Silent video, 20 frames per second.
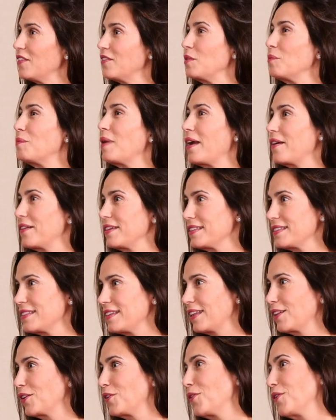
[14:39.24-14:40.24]
lived in Paris
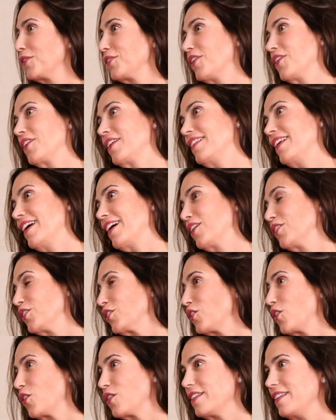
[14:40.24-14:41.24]
and go on holiday, gone
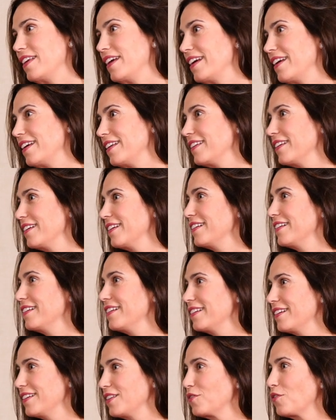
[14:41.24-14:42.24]
on holiday in
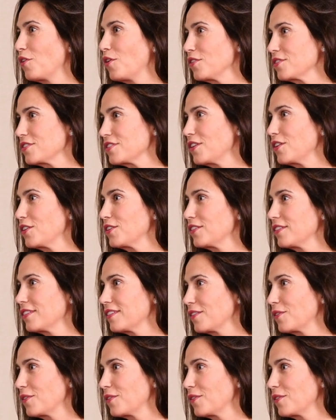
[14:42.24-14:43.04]
uh, in France a lot.